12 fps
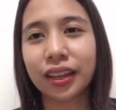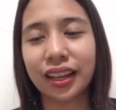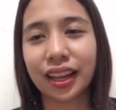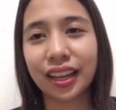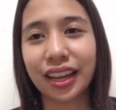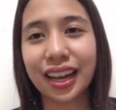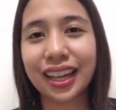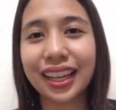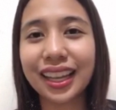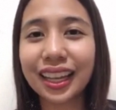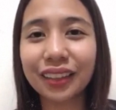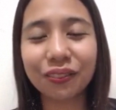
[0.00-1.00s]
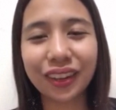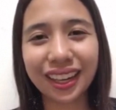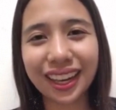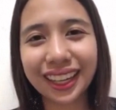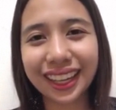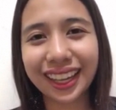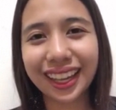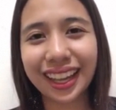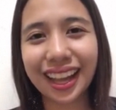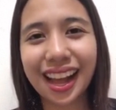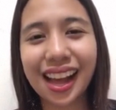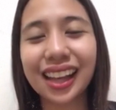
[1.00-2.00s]
Kaya ingat palagi
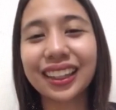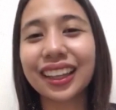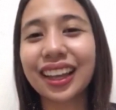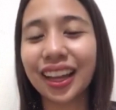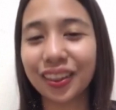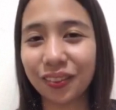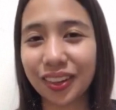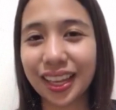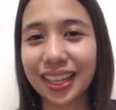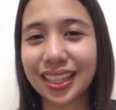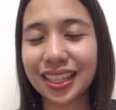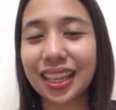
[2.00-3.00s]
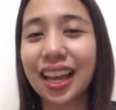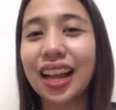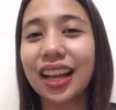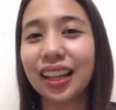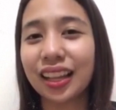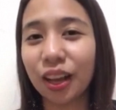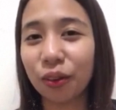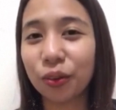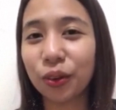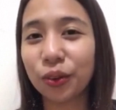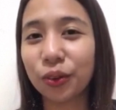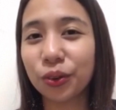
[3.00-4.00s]
at God bless. Love you!